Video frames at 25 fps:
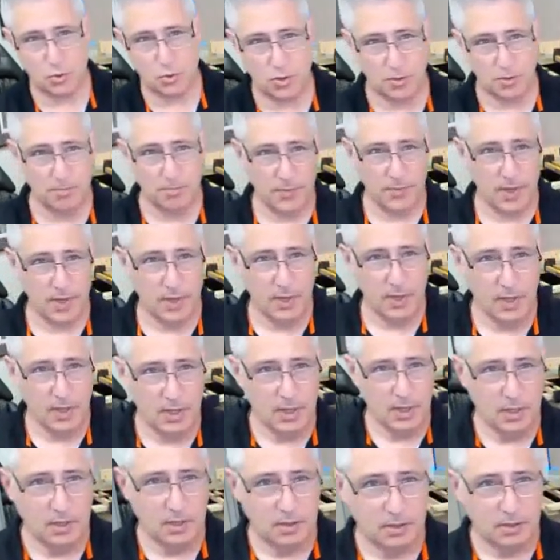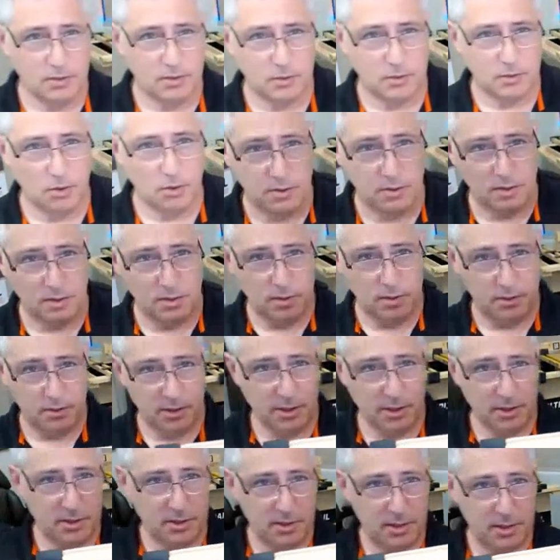tool. So
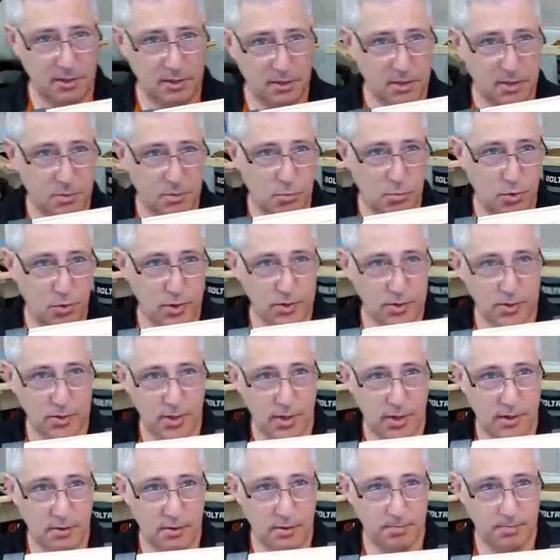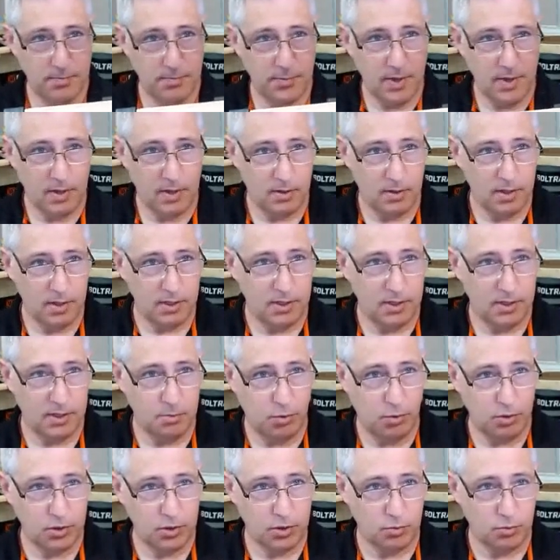you can see the supports there. These
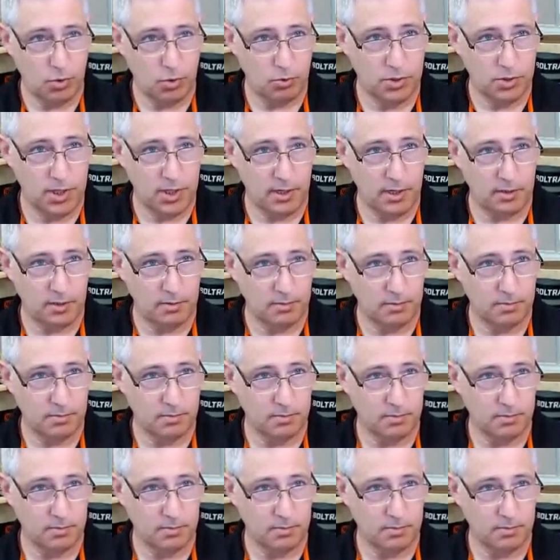supports rotate.